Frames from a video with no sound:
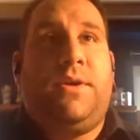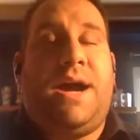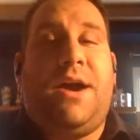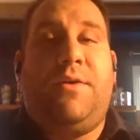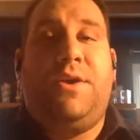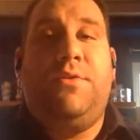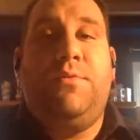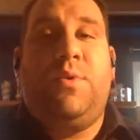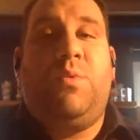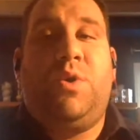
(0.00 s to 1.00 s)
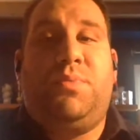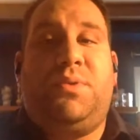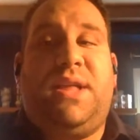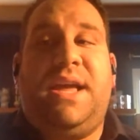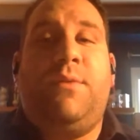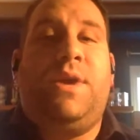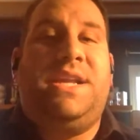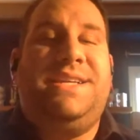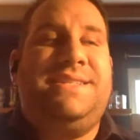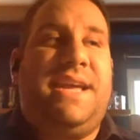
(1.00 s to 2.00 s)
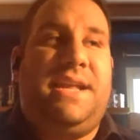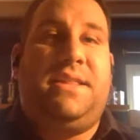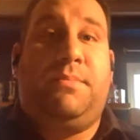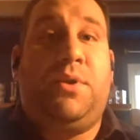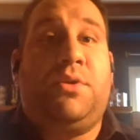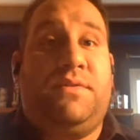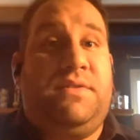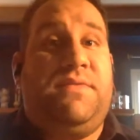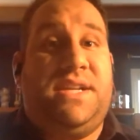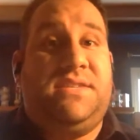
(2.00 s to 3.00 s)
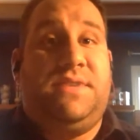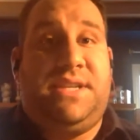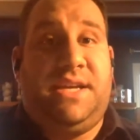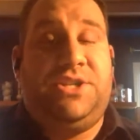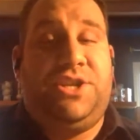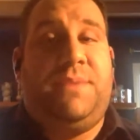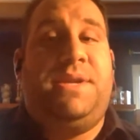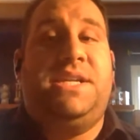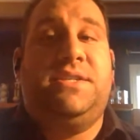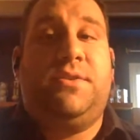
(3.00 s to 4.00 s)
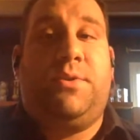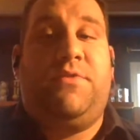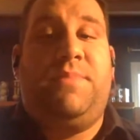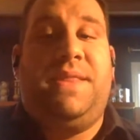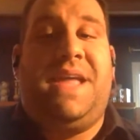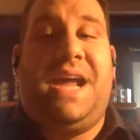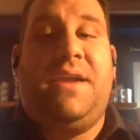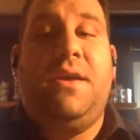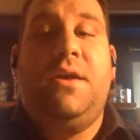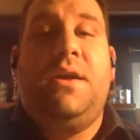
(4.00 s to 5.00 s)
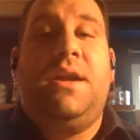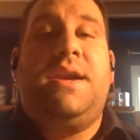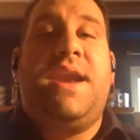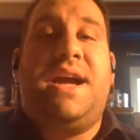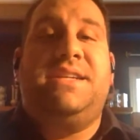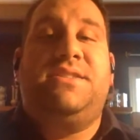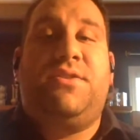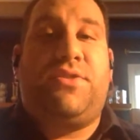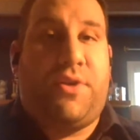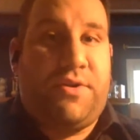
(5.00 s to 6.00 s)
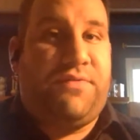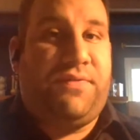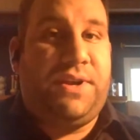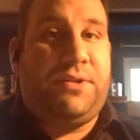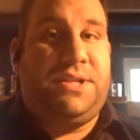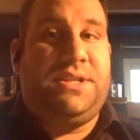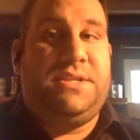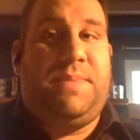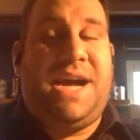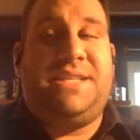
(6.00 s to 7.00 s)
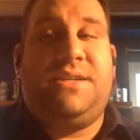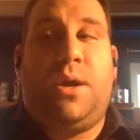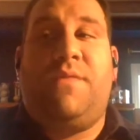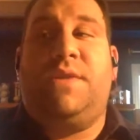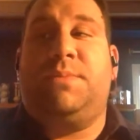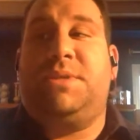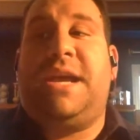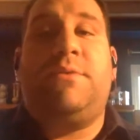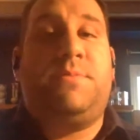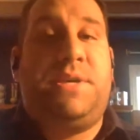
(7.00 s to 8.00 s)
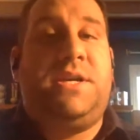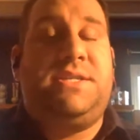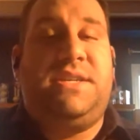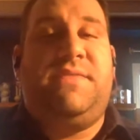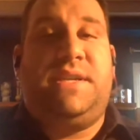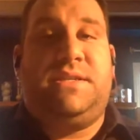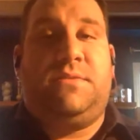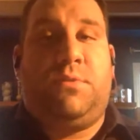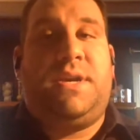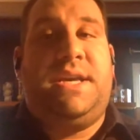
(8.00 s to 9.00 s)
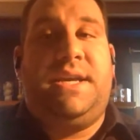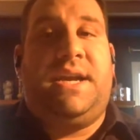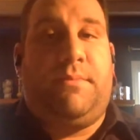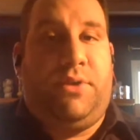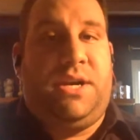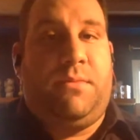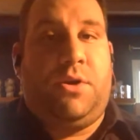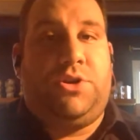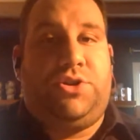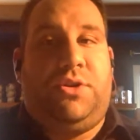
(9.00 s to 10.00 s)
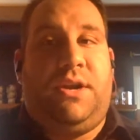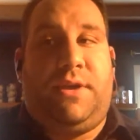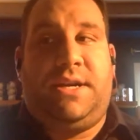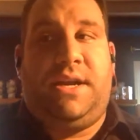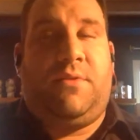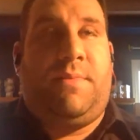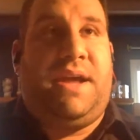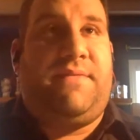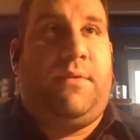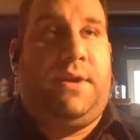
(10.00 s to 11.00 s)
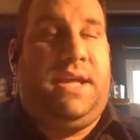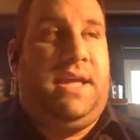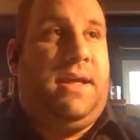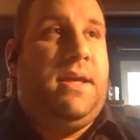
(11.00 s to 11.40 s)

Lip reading: how Enunwa will play when he's getting the bulk of defensive attention. I mean, he's sort of been that nice third fiddle in this passing offense, but that was because defenses were keying on Brandon Marshall, Eric Decker, Matt Forte.